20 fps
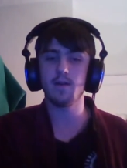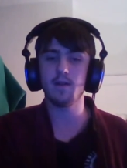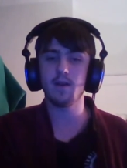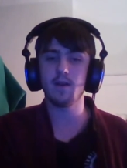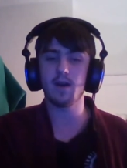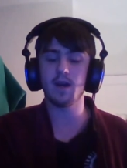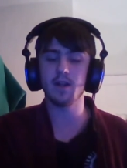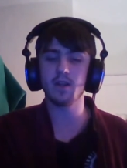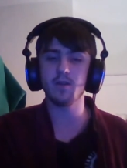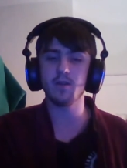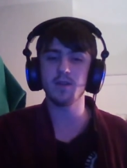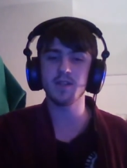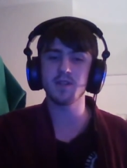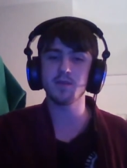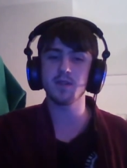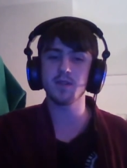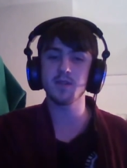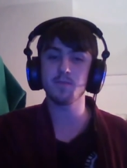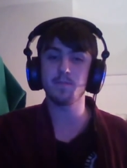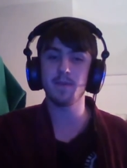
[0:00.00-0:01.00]
I know this
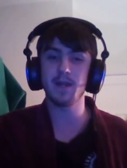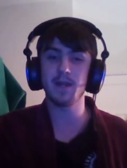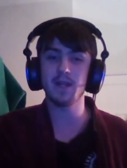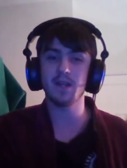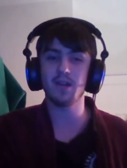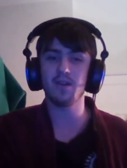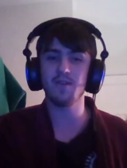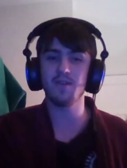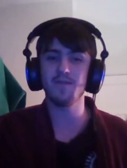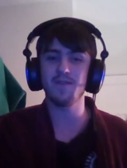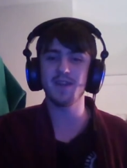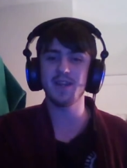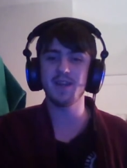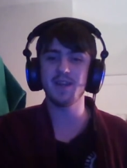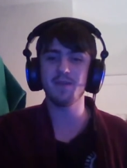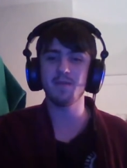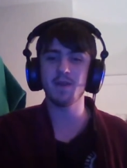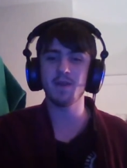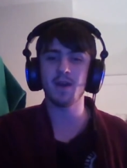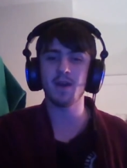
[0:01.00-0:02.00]
has been a long
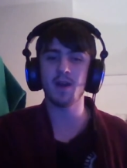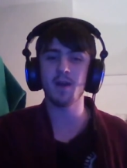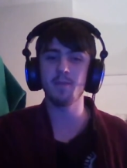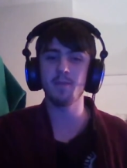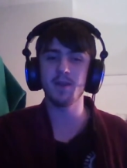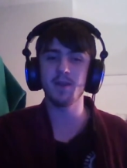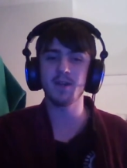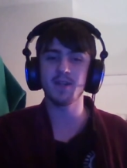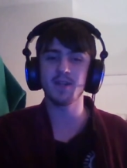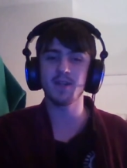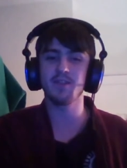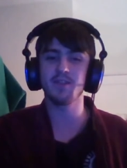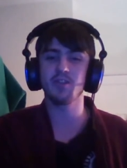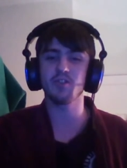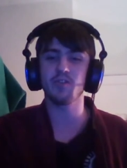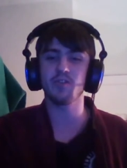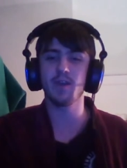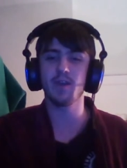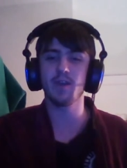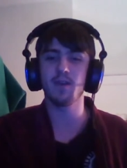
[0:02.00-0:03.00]
video, but I hope you guys
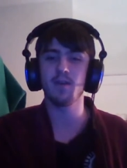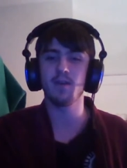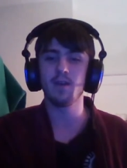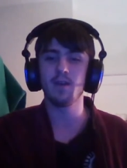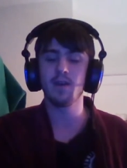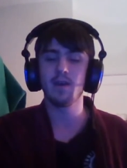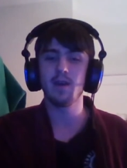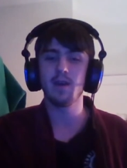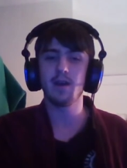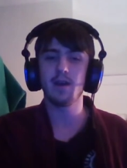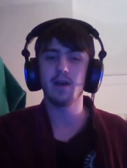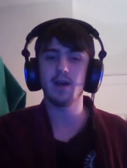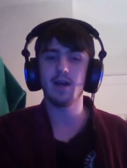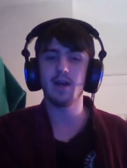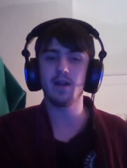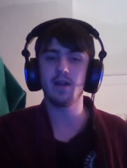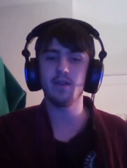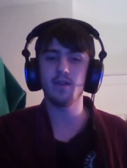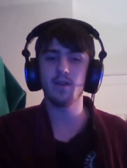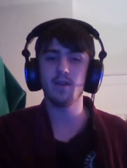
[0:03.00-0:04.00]
enjoy.
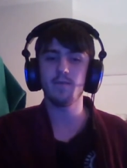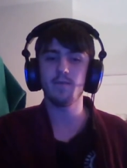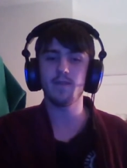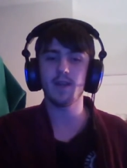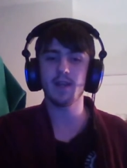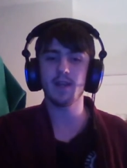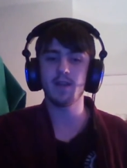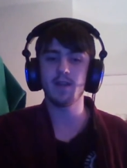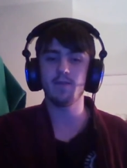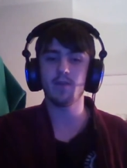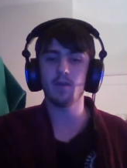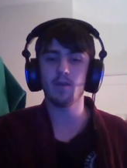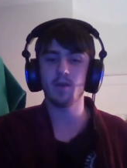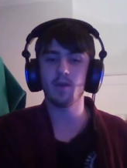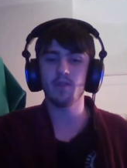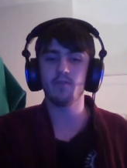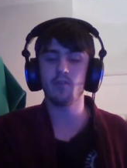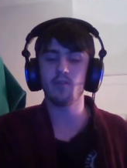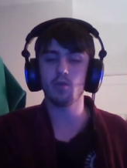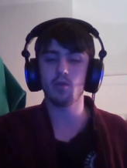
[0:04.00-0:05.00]
And uh, thank you very
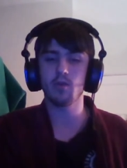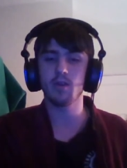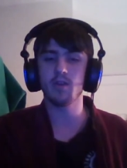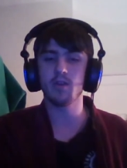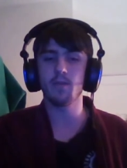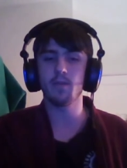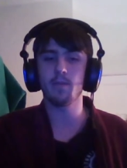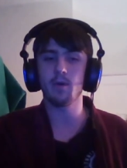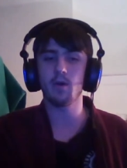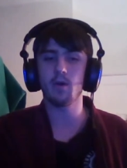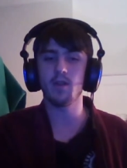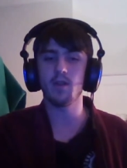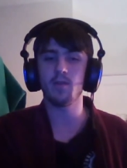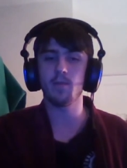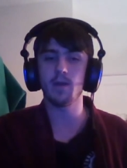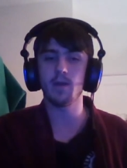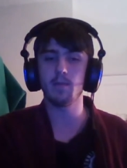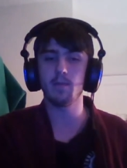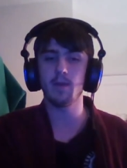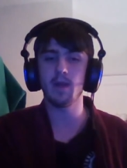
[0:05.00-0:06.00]
much for all your support. It's
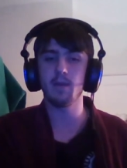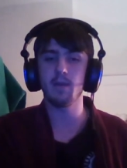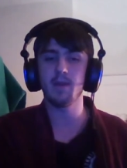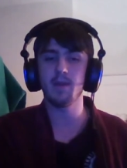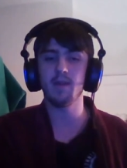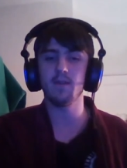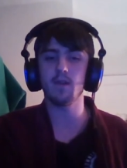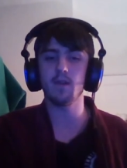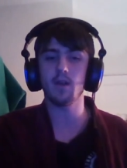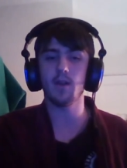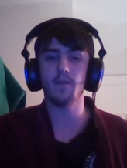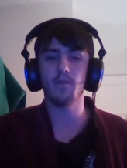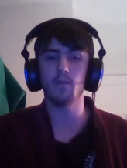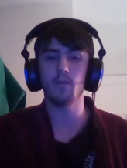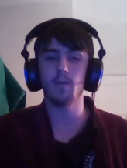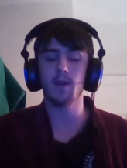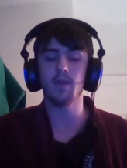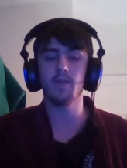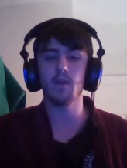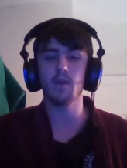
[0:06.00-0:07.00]
been, it means a lot to
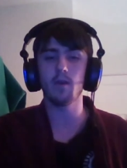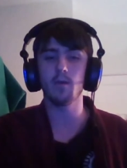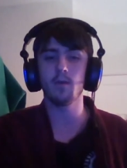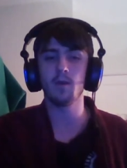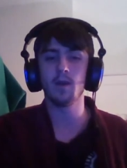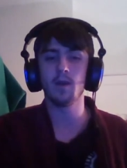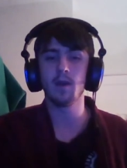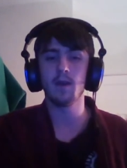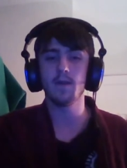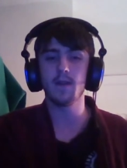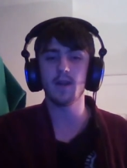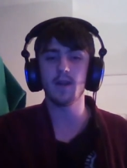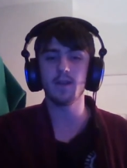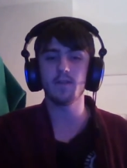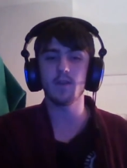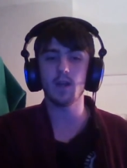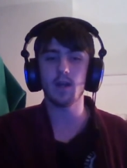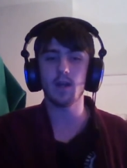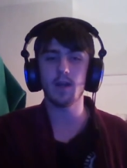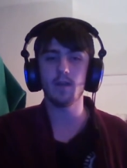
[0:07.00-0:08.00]
me. So thanks,
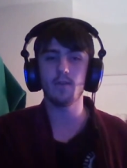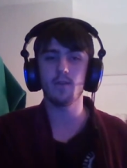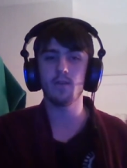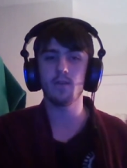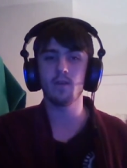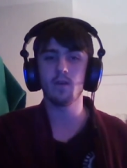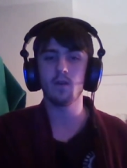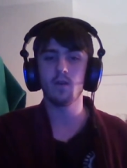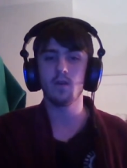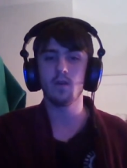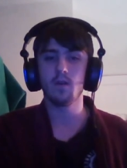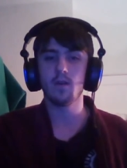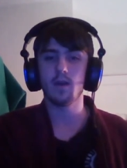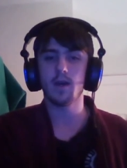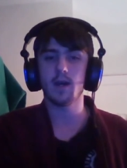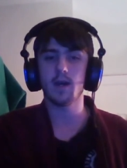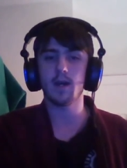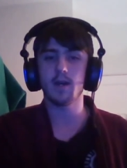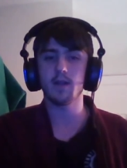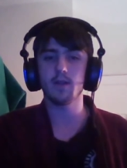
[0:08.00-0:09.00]
guys.
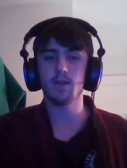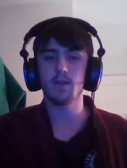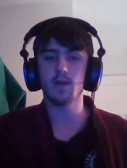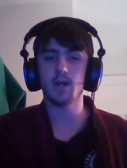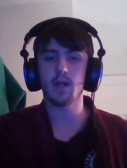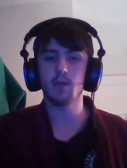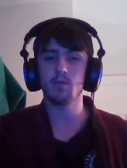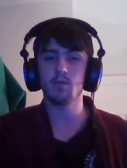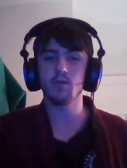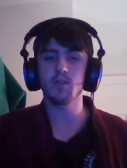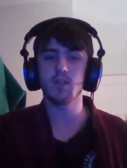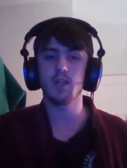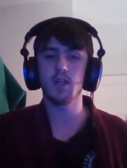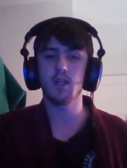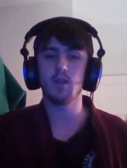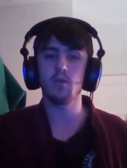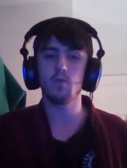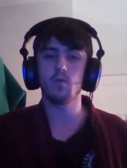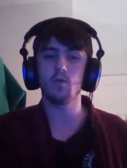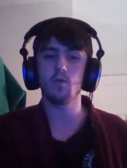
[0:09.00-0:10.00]
And I will see
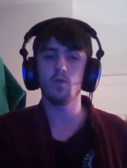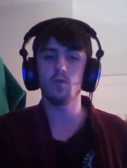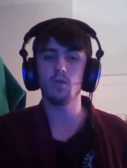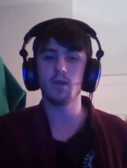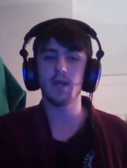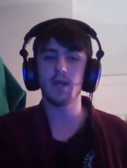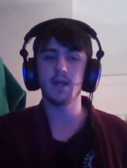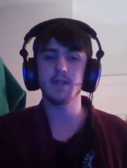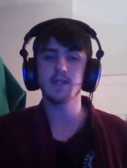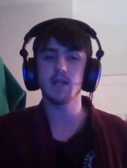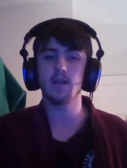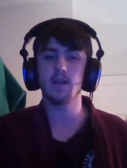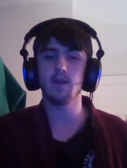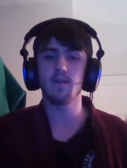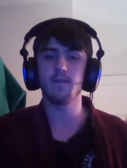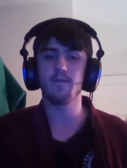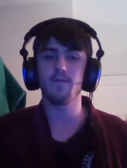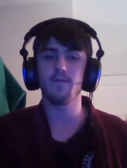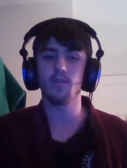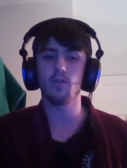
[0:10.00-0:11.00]
you all later
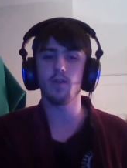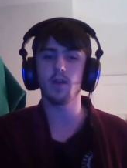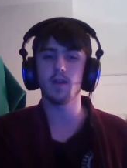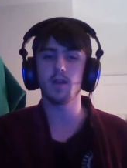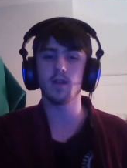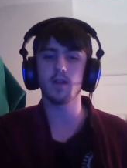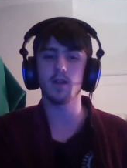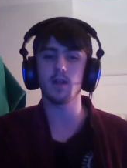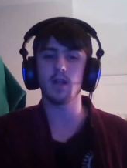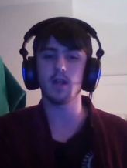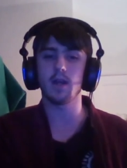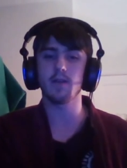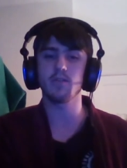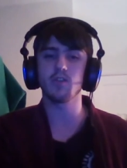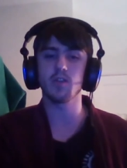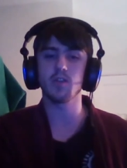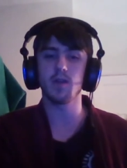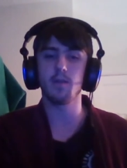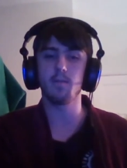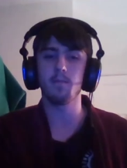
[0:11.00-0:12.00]
for another live
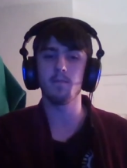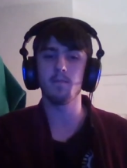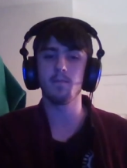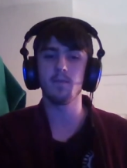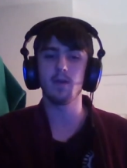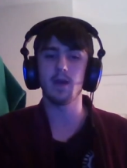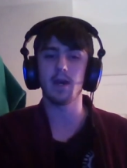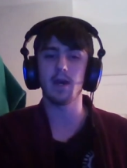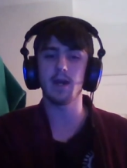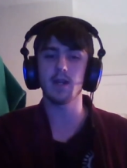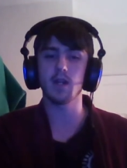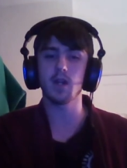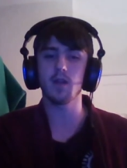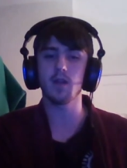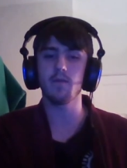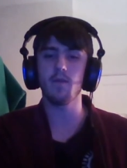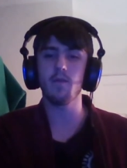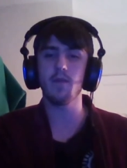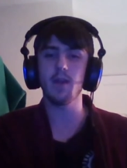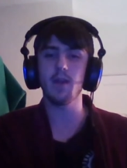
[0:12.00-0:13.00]
stream and
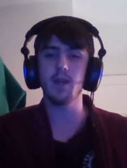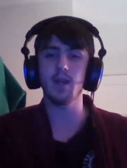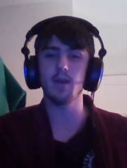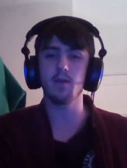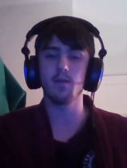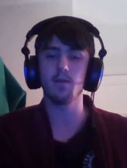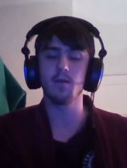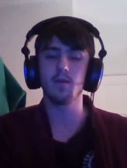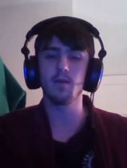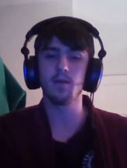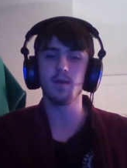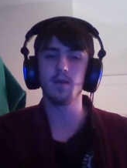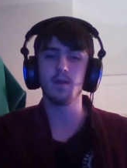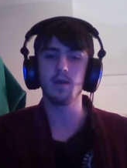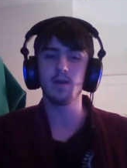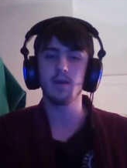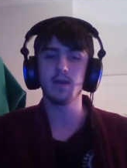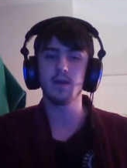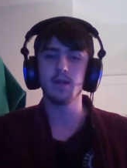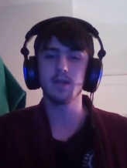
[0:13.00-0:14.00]
another video.
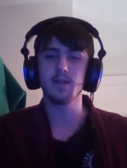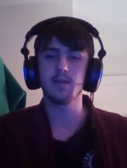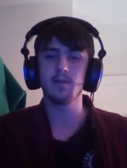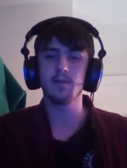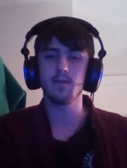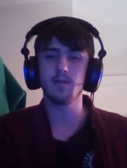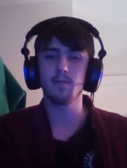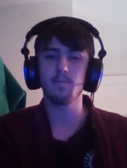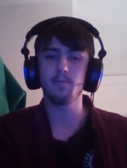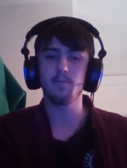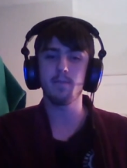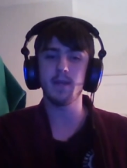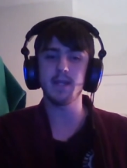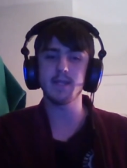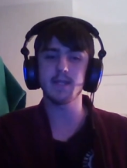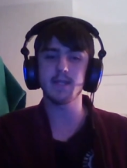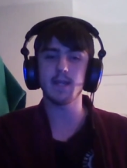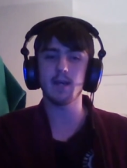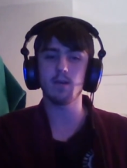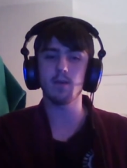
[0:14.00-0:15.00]

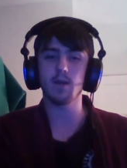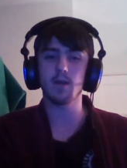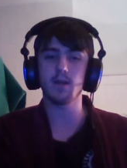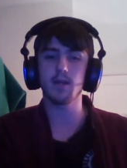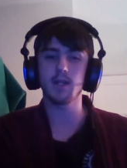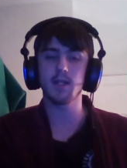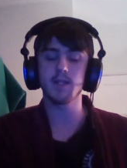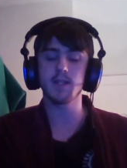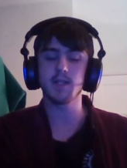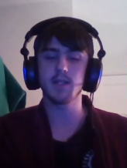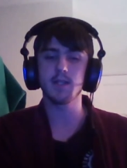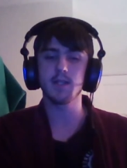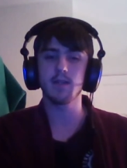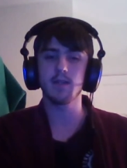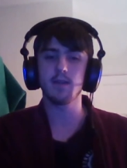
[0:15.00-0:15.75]
Peace out, guys.